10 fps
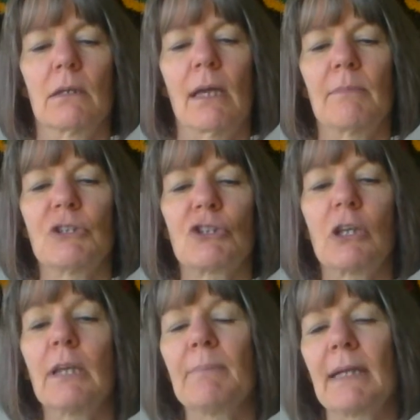much
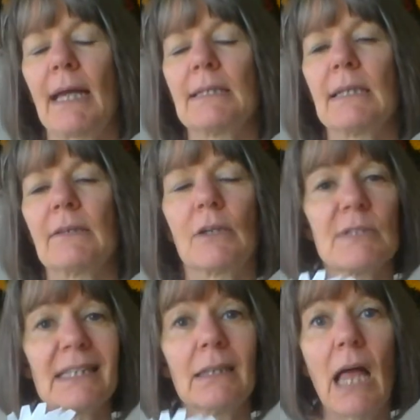clipping I did. There
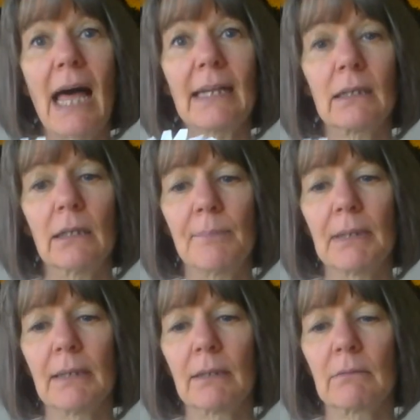was a lot of
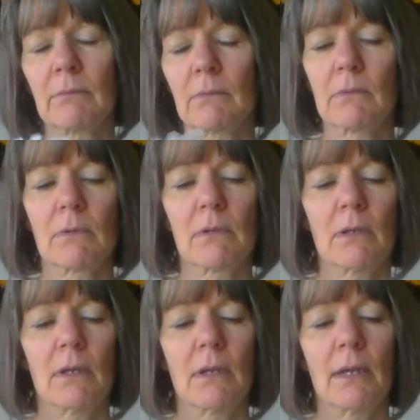clipping.
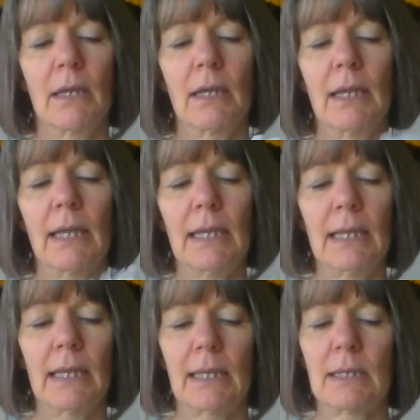
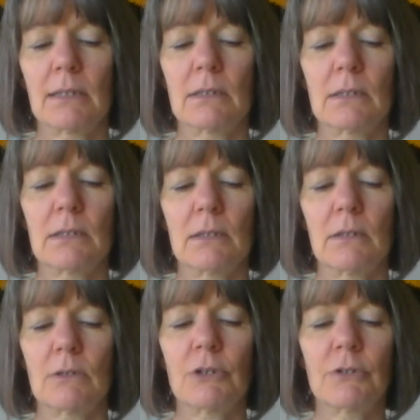And
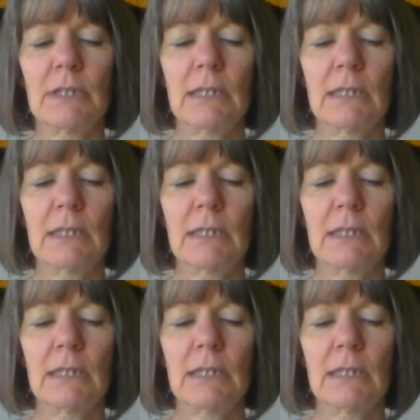turned it